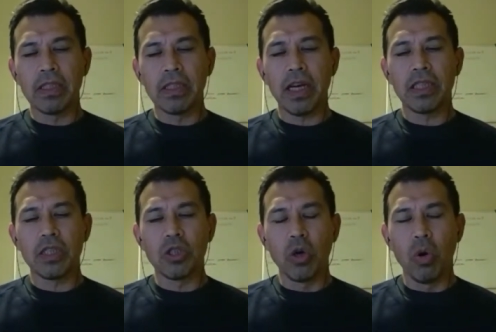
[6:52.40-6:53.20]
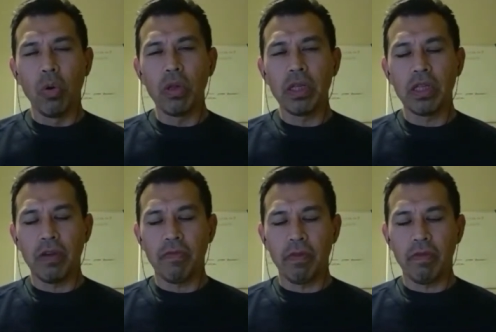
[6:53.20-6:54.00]
that's totally
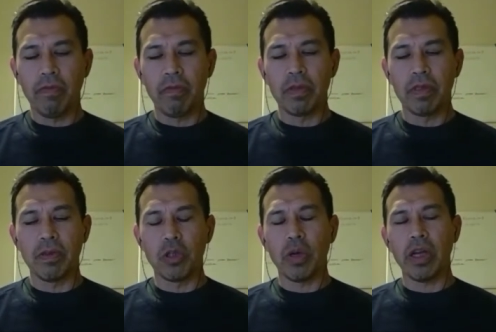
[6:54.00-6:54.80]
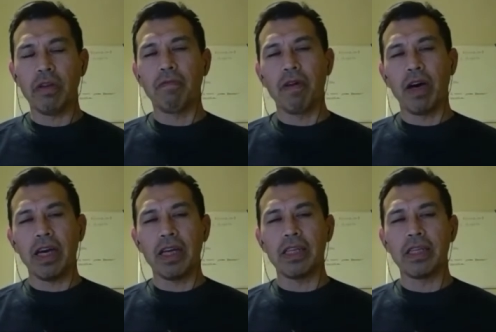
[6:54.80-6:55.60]
different from trying to
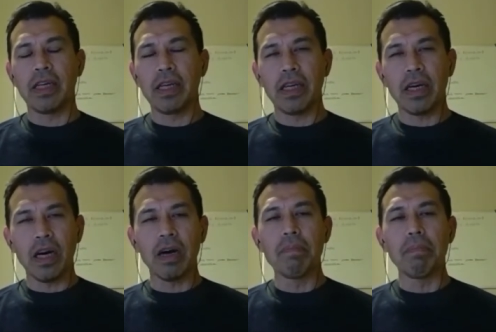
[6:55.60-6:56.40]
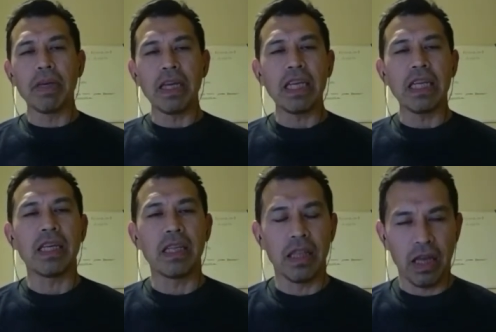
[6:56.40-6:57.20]
find a meaning
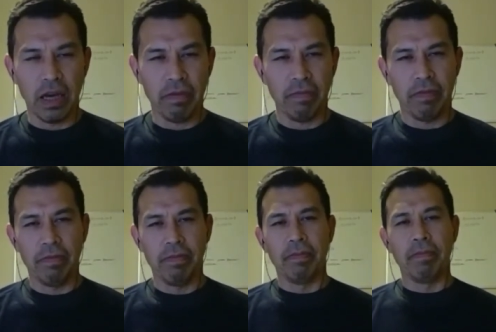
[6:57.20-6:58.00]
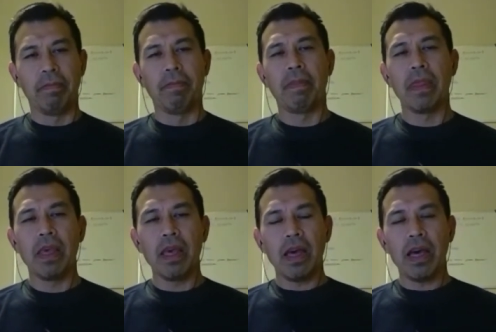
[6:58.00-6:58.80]
in life.
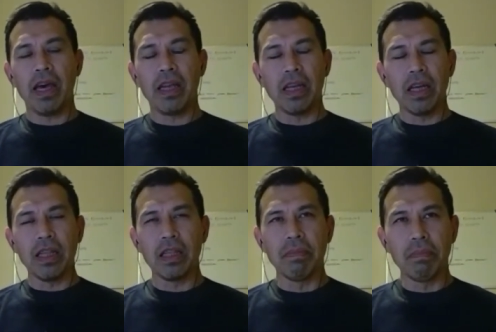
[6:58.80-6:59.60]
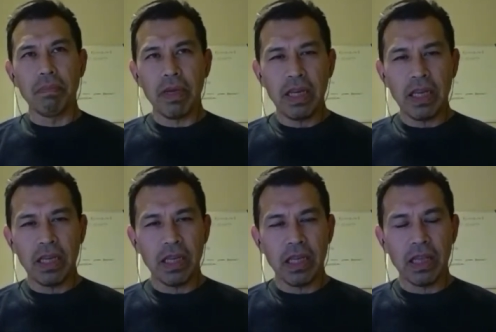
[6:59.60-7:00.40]
And the
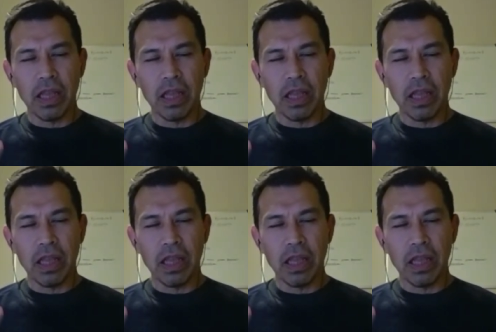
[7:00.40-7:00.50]
meaning in